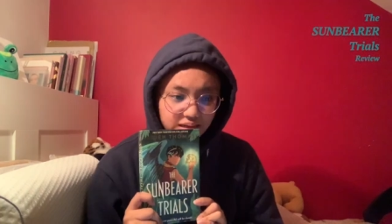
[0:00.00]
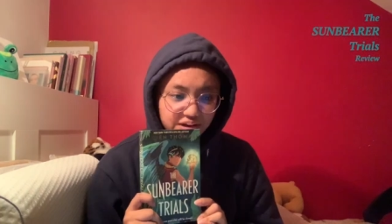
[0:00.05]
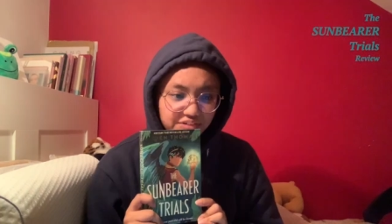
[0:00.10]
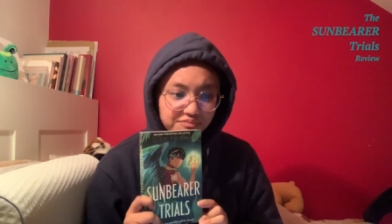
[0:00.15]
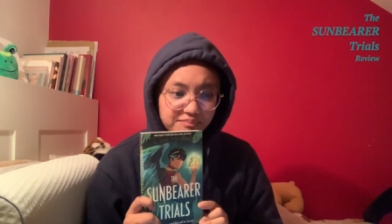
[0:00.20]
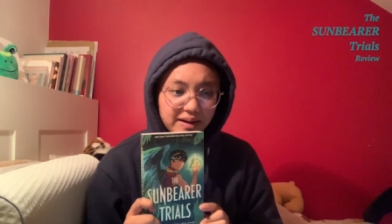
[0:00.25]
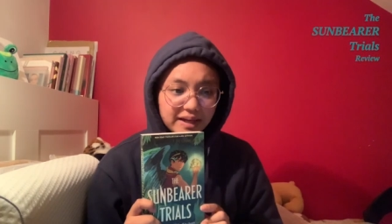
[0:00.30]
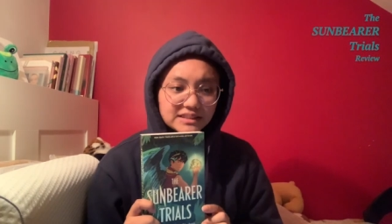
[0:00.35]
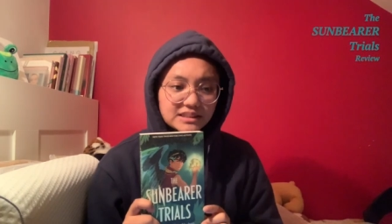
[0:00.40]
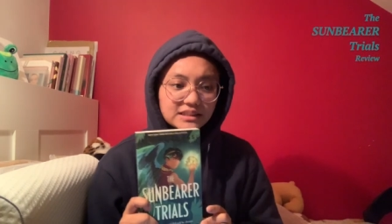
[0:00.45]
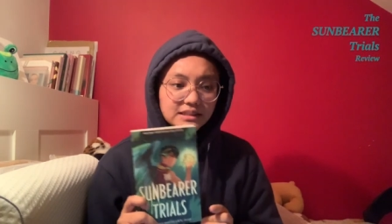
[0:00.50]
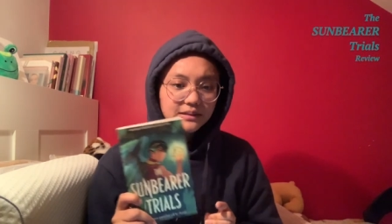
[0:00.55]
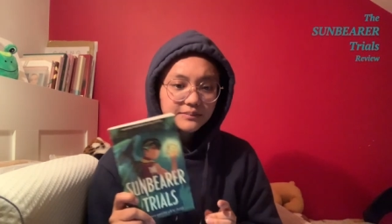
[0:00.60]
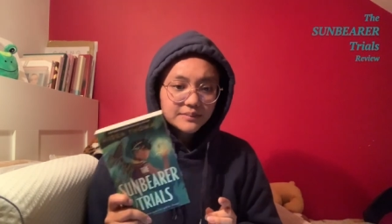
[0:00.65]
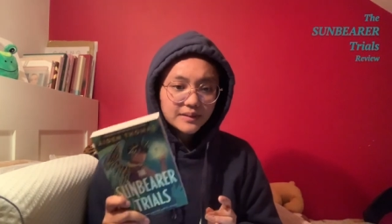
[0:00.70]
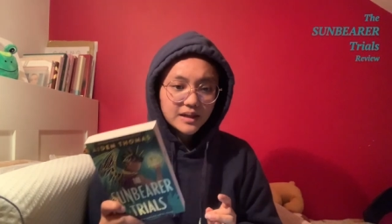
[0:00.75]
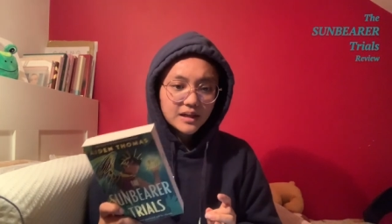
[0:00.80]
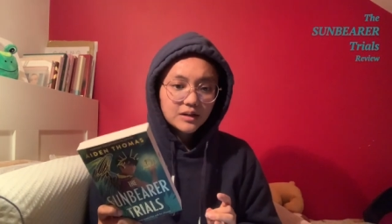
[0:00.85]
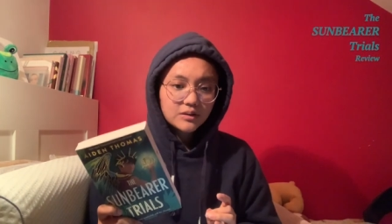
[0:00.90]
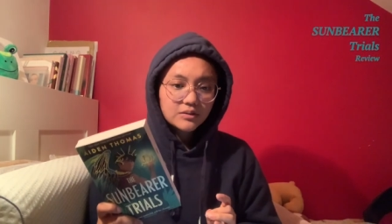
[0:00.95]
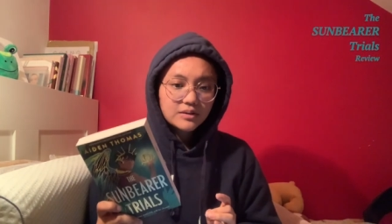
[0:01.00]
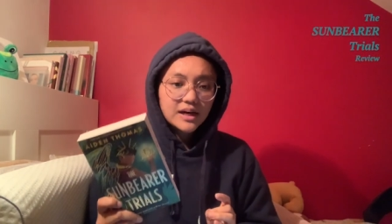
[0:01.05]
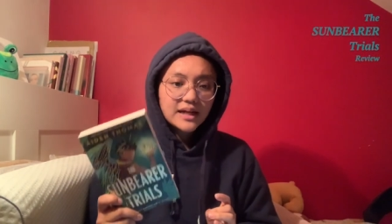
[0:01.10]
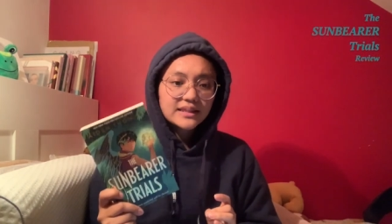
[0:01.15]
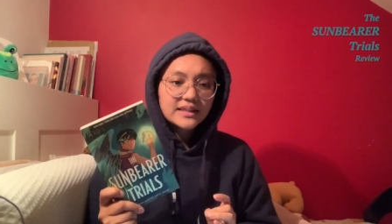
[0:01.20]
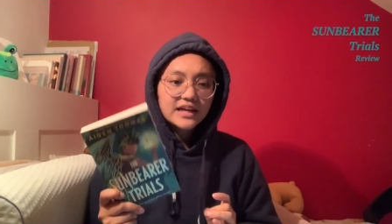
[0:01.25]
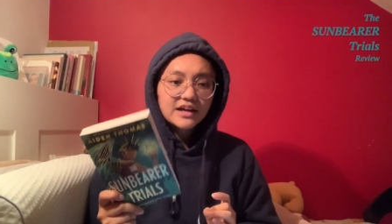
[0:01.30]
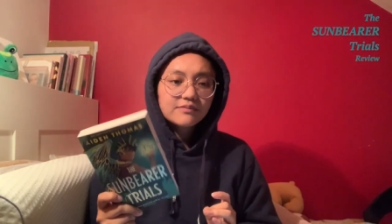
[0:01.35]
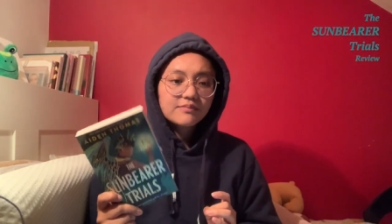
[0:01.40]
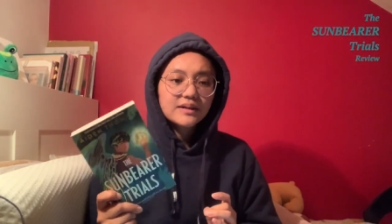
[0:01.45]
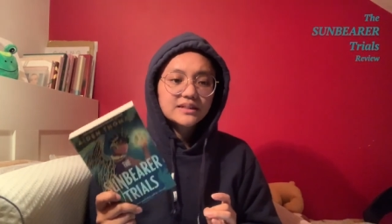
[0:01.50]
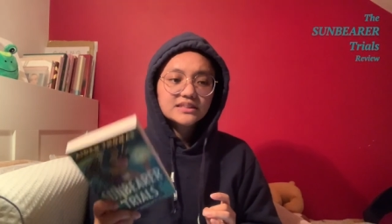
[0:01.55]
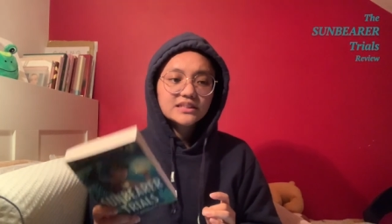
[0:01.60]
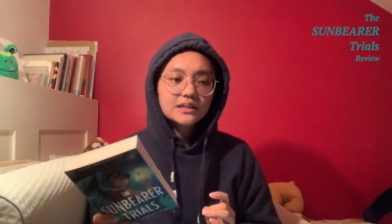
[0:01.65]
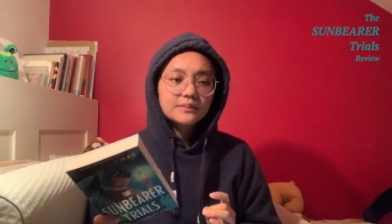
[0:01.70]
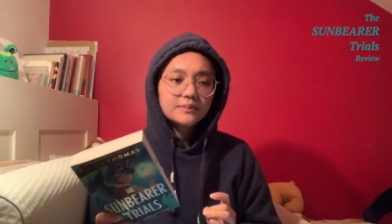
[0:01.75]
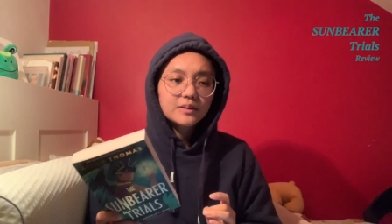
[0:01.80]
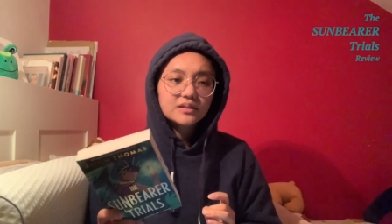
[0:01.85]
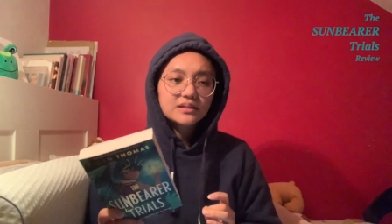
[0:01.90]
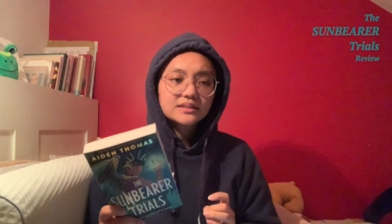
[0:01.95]
I've mentioned about, I think I've mentioned
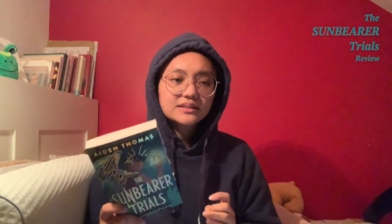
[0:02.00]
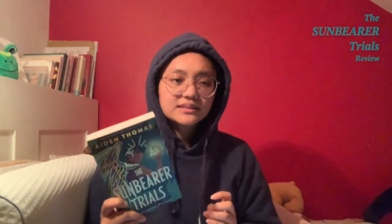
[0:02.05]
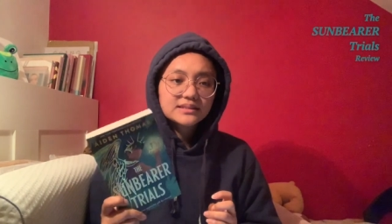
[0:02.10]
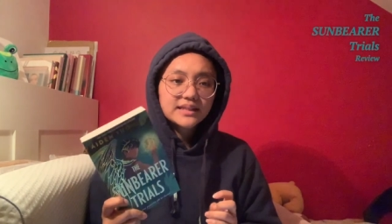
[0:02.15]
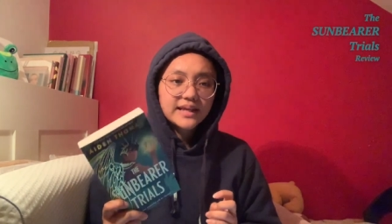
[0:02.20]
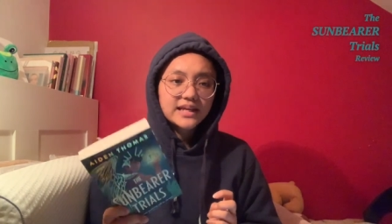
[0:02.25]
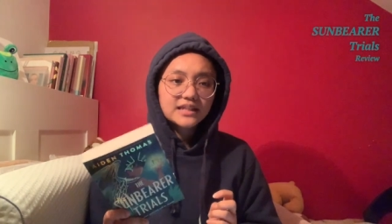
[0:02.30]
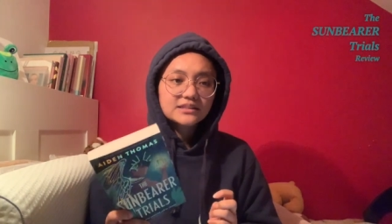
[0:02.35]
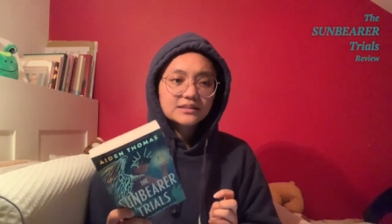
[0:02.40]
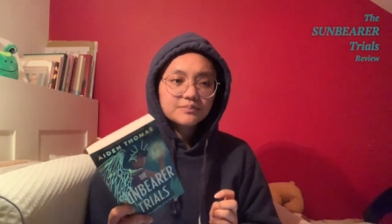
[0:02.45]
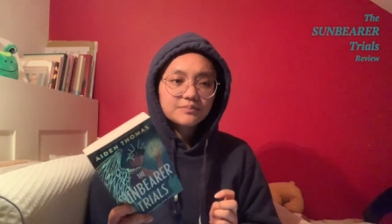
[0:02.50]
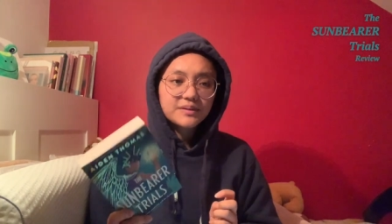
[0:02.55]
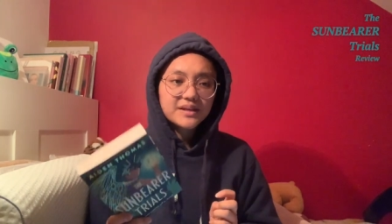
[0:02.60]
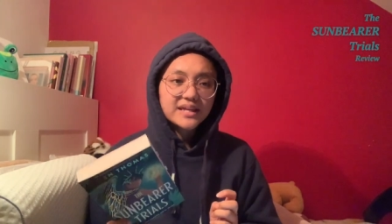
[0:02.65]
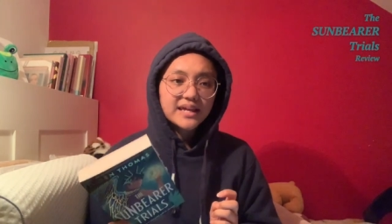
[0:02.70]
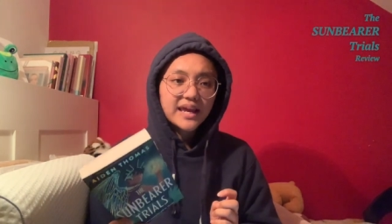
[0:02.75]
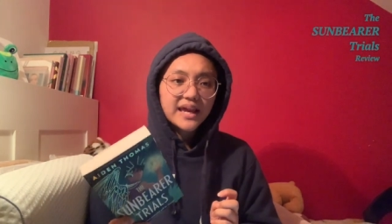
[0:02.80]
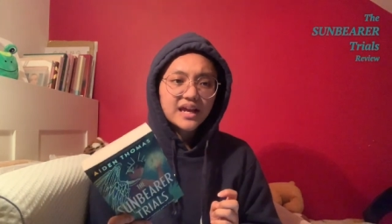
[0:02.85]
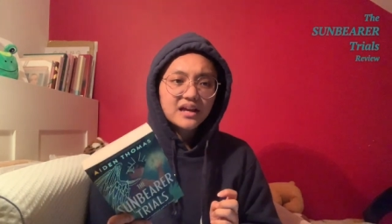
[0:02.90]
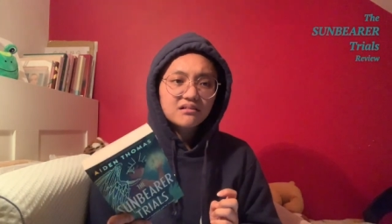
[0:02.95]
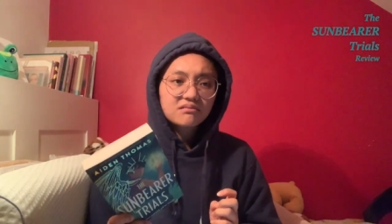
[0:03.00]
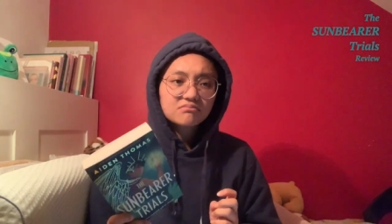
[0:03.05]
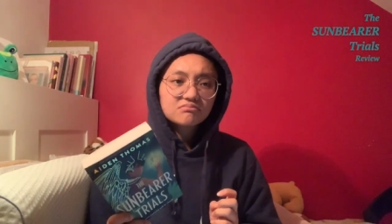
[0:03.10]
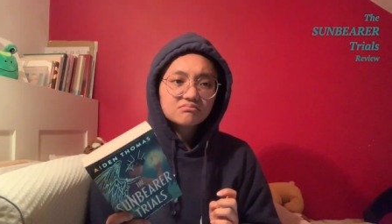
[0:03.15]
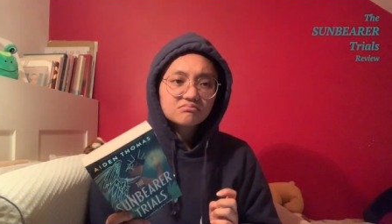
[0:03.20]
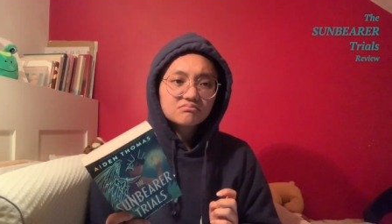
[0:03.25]
about the stakes being